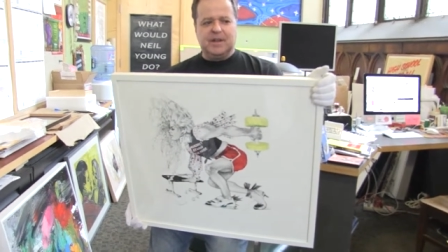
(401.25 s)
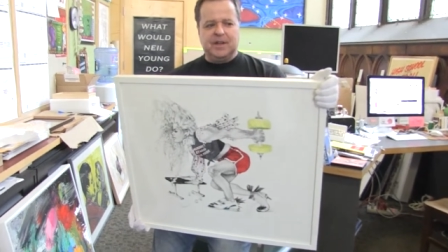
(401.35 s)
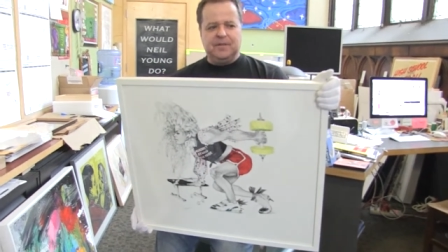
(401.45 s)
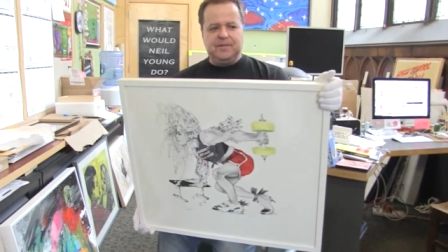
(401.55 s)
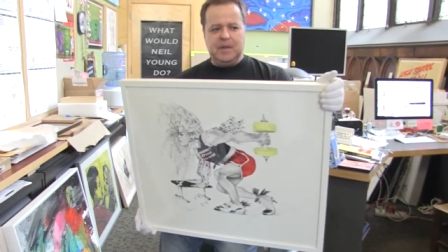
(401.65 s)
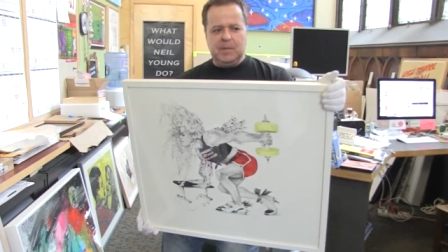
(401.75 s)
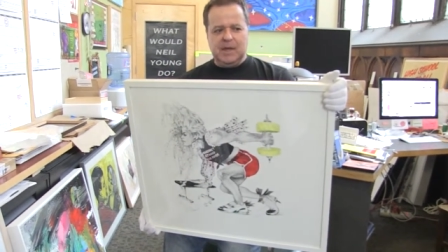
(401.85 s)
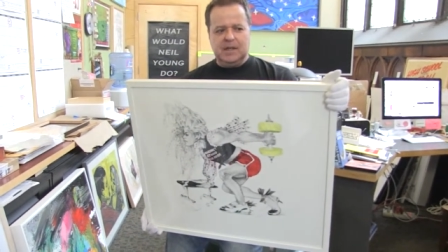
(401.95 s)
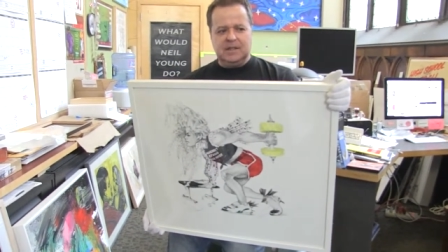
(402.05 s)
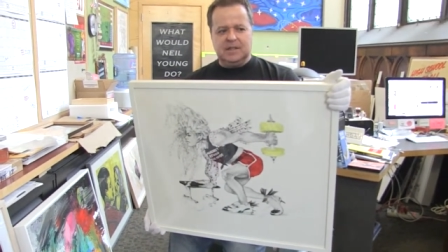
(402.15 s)
A
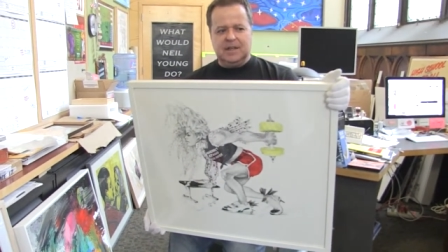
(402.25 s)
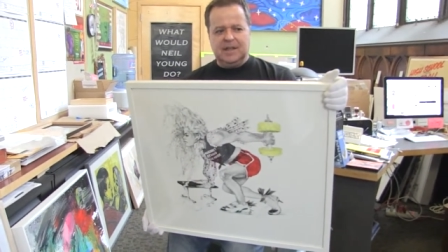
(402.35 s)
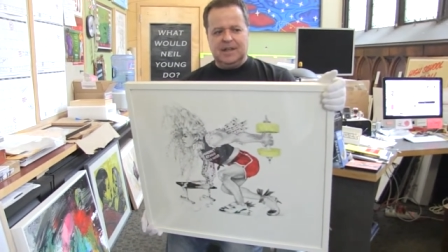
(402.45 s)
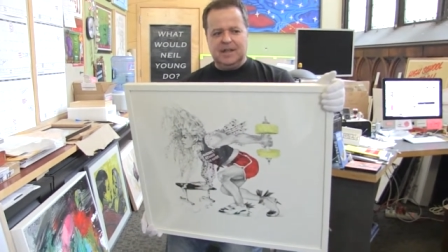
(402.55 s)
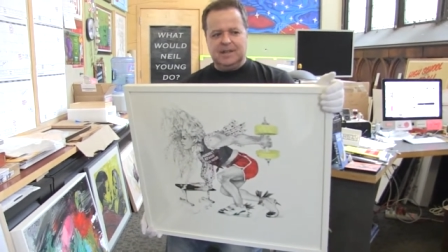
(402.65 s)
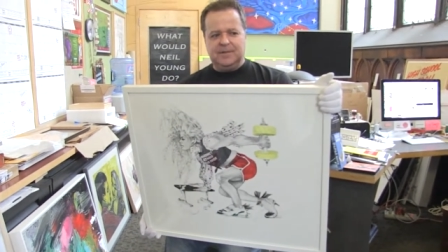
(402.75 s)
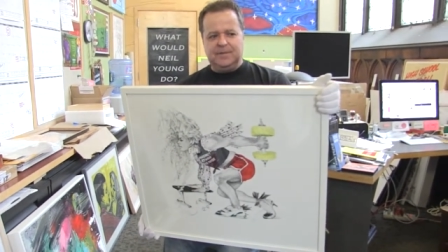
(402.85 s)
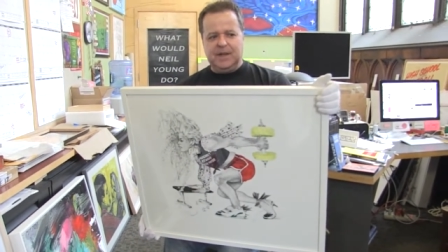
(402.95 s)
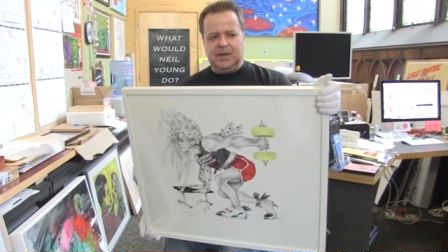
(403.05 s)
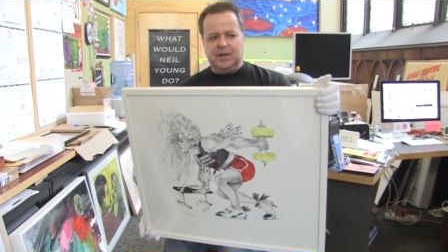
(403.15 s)
female
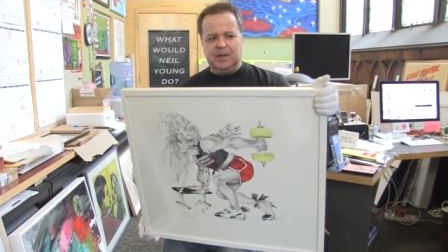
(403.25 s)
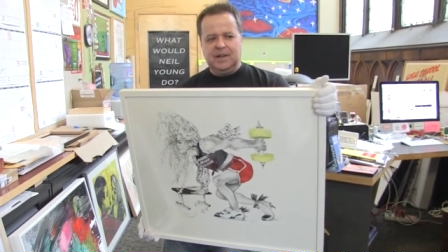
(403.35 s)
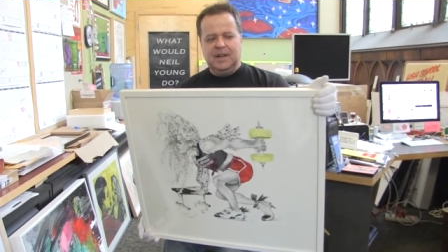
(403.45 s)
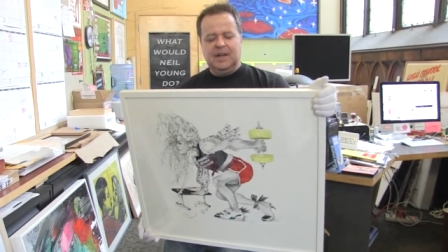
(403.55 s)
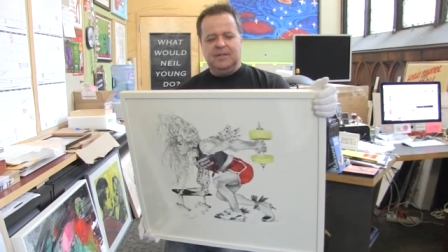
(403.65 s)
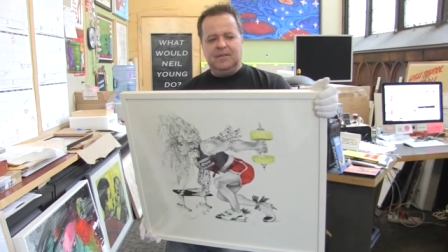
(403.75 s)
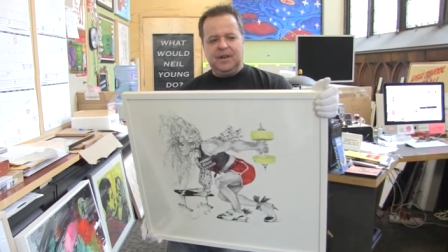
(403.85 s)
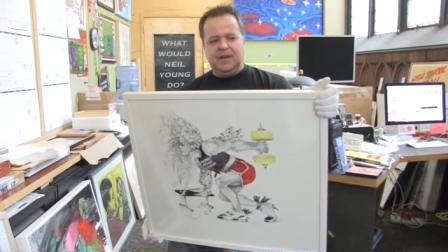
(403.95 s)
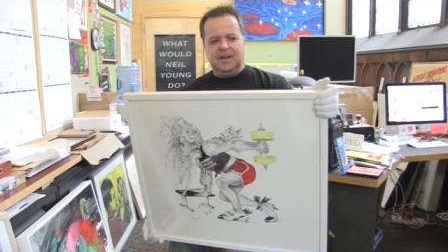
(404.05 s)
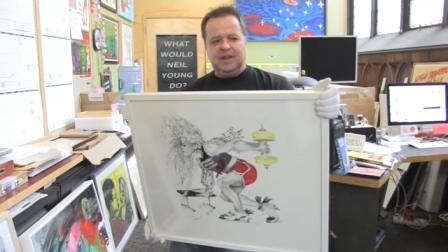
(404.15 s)
figure,
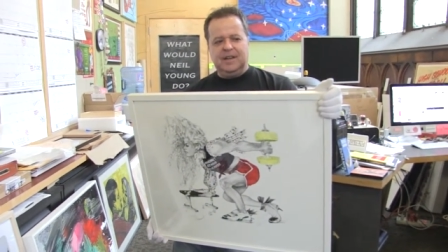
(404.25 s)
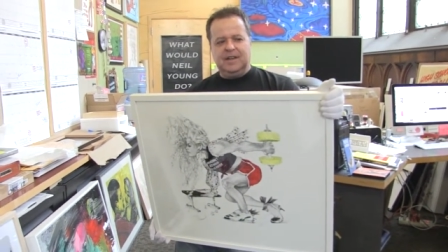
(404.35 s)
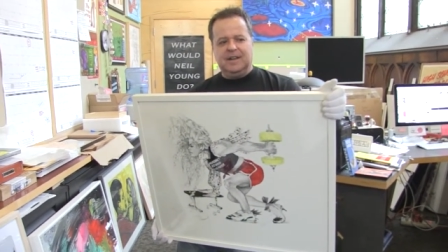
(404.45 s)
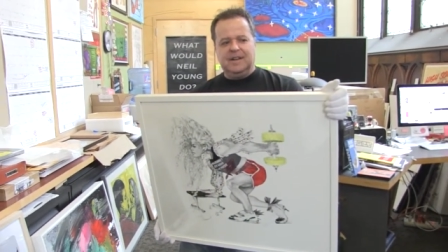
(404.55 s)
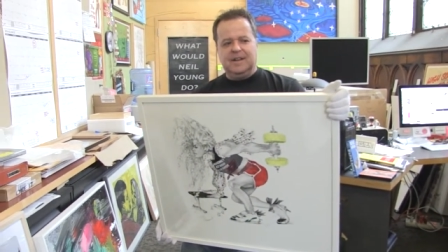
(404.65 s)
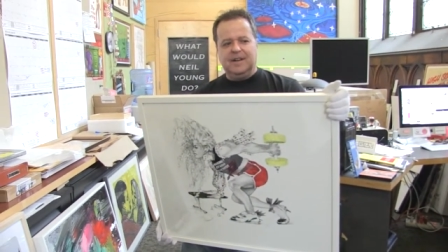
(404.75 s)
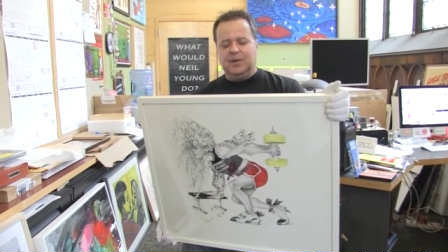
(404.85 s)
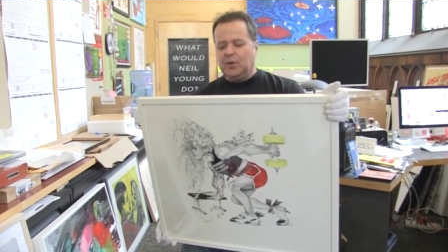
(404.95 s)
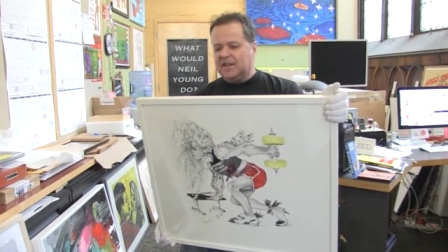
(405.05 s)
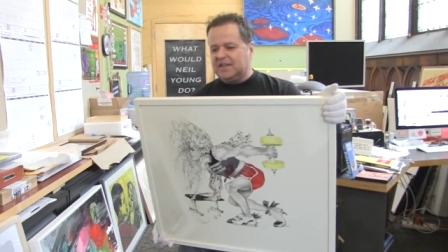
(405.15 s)
very
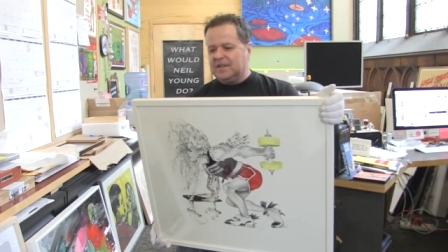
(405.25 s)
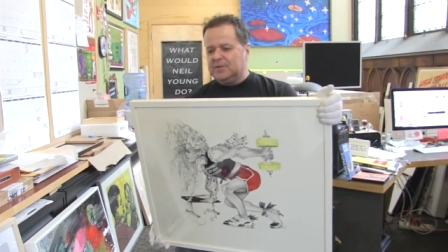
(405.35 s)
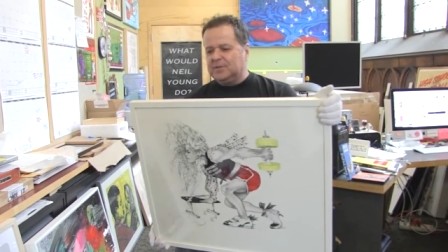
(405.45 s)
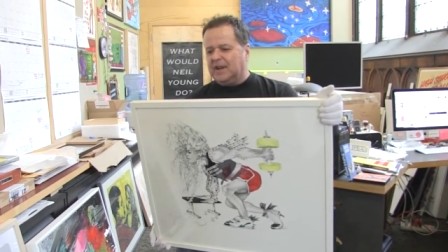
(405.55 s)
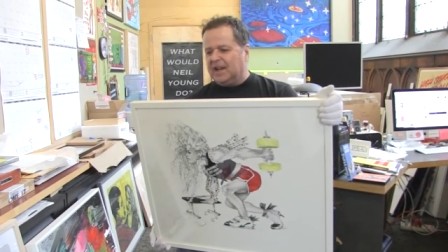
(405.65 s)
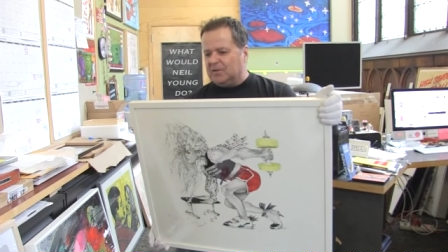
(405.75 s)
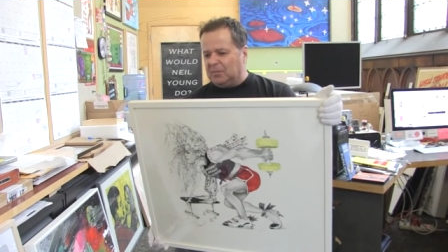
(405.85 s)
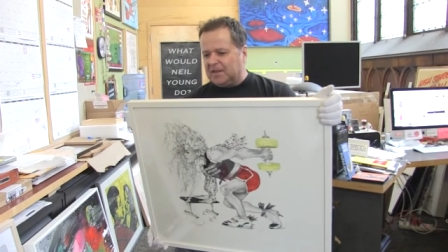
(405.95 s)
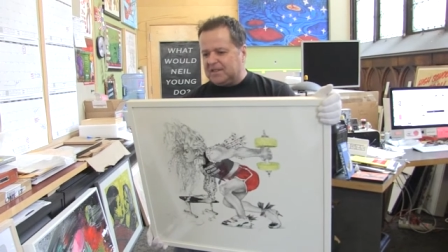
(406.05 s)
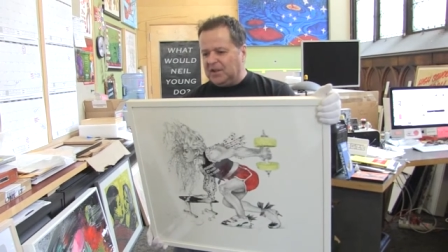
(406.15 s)
aggressive, kind of
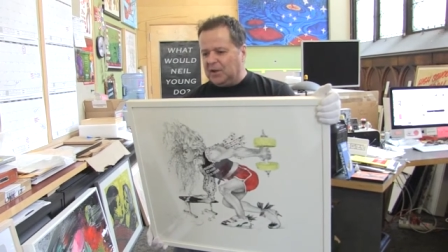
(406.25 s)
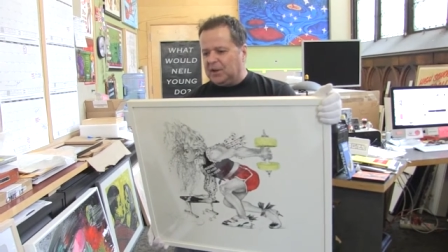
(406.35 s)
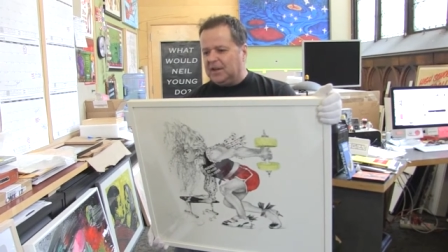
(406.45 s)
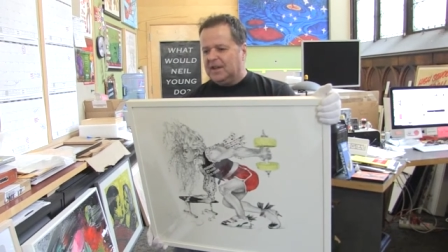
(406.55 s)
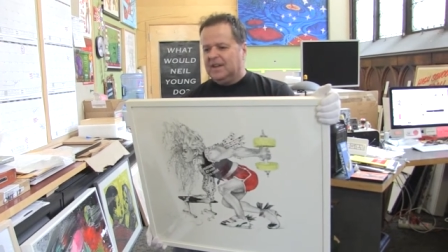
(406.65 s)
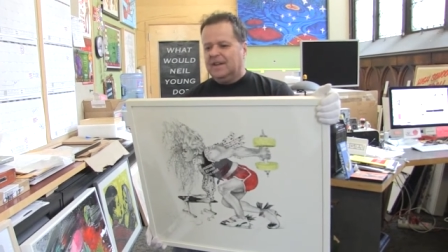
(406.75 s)
muscular.